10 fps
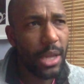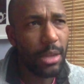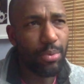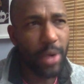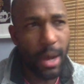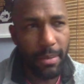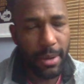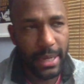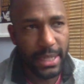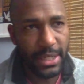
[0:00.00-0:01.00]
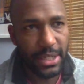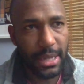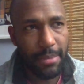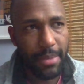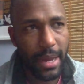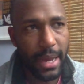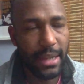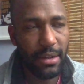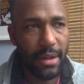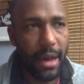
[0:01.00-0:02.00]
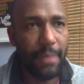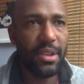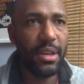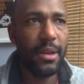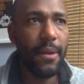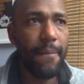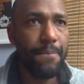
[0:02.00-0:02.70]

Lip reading: The problem is that by adopting